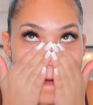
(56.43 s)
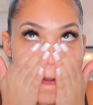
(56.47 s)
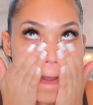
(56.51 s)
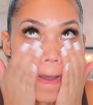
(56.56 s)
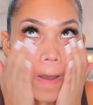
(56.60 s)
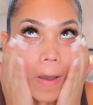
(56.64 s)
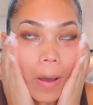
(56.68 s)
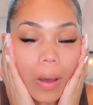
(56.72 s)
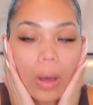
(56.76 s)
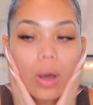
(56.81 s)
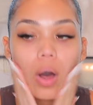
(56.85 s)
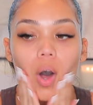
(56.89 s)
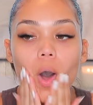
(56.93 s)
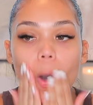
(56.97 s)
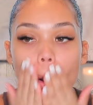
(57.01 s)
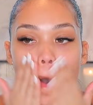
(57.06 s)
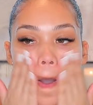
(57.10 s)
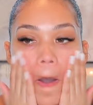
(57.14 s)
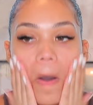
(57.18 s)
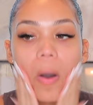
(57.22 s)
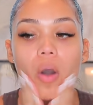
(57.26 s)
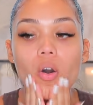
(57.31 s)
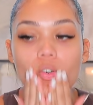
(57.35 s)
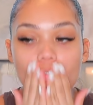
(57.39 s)
all
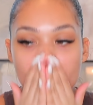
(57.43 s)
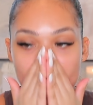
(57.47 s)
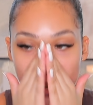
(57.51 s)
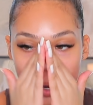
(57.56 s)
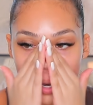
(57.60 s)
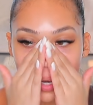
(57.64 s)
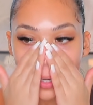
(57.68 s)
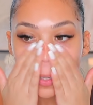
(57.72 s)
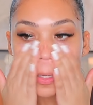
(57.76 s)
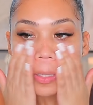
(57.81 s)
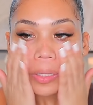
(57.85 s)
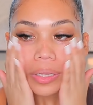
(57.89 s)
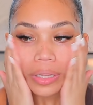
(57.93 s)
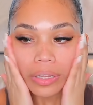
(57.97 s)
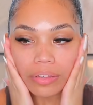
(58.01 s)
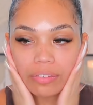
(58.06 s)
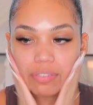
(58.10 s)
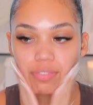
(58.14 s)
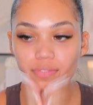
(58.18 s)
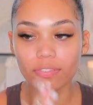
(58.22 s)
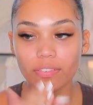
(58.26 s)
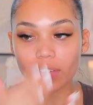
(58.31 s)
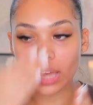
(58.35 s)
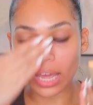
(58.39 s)
over the
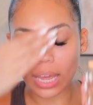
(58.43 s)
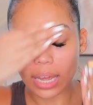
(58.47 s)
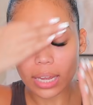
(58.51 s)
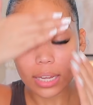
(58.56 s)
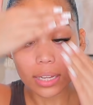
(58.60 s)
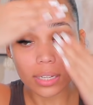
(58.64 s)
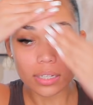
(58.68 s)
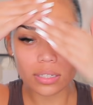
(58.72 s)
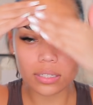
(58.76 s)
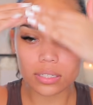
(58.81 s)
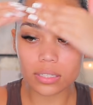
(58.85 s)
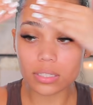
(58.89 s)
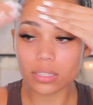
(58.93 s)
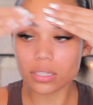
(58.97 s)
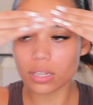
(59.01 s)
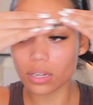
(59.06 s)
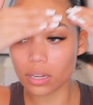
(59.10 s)
face,